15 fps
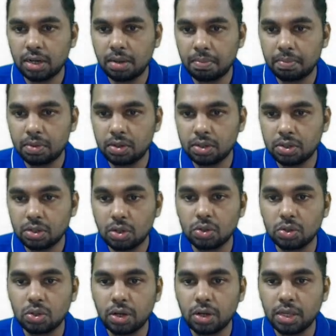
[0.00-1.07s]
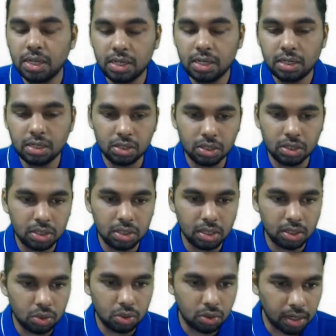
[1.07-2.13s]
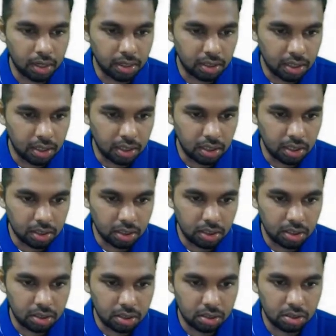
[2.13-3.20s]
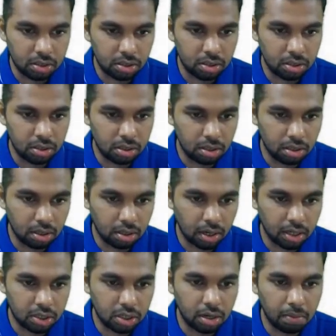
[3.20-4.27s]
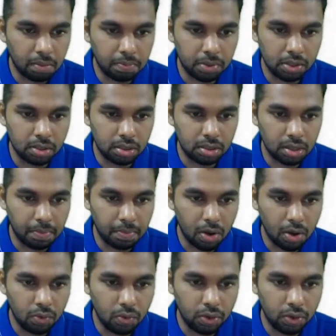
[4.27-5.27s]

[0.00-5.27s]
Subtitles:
numbers. Oh, sorry, integers. I should write integers. Rational numbers is above